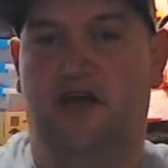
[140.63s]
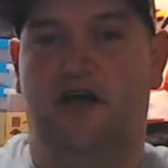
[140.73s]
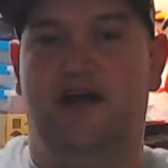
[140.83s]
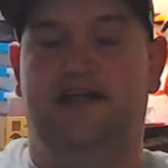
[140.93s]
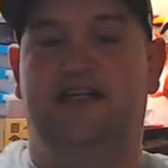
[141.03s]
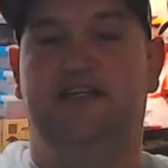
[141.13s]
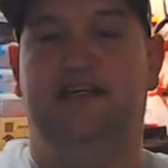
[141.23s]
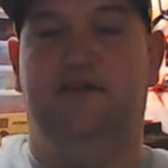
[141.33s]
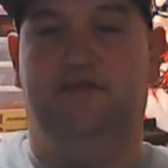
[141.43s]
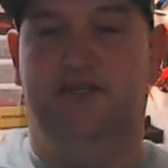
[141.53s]
All right,
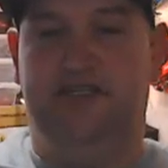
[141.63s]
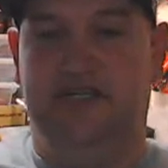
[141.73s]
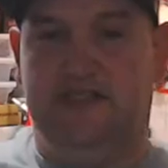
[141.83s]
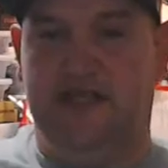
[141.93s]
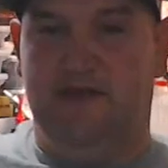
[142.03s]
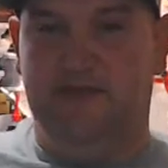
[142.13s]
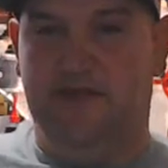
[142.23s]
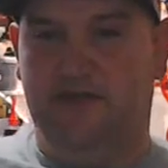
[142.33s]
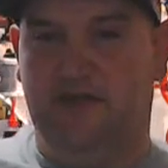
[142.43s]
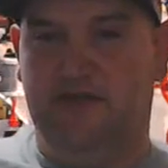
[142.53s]
DZ, I appreciate you stopping
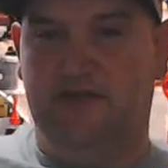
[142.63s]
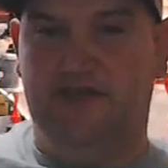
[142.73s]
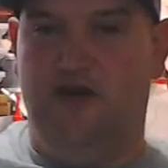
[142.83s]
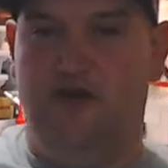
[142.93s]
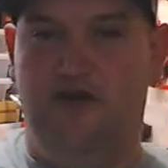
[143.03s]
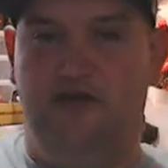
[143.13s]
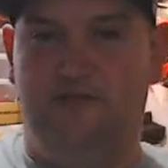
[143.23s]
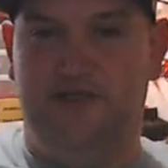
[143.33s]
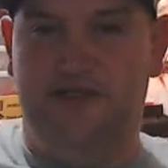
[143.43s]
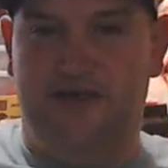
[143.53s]
in, brother.
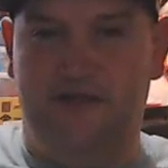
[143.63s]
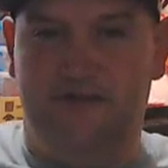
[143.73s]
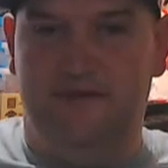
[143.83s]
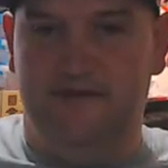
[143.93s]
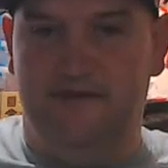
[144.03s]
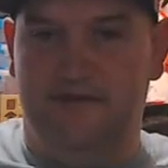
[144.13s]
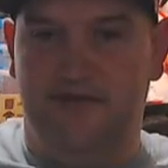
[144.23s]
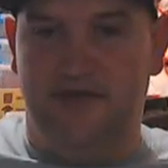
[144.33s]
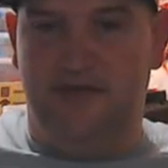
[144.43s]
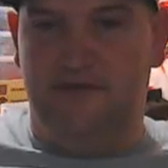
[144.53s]
Sean, what's up?
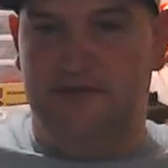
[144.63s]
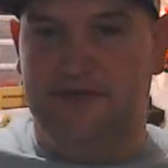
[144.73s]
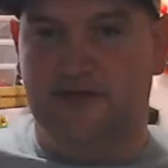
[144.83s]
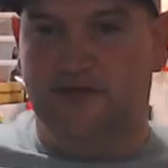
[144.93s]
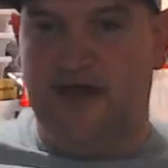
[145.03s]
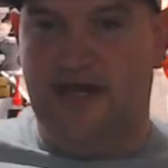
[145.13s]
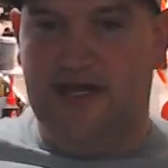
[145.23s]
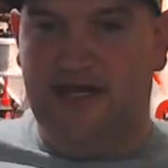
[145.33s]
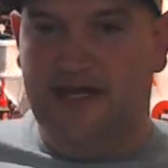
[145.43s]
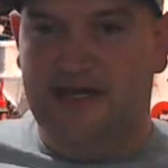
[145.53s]
Mr. Crowley.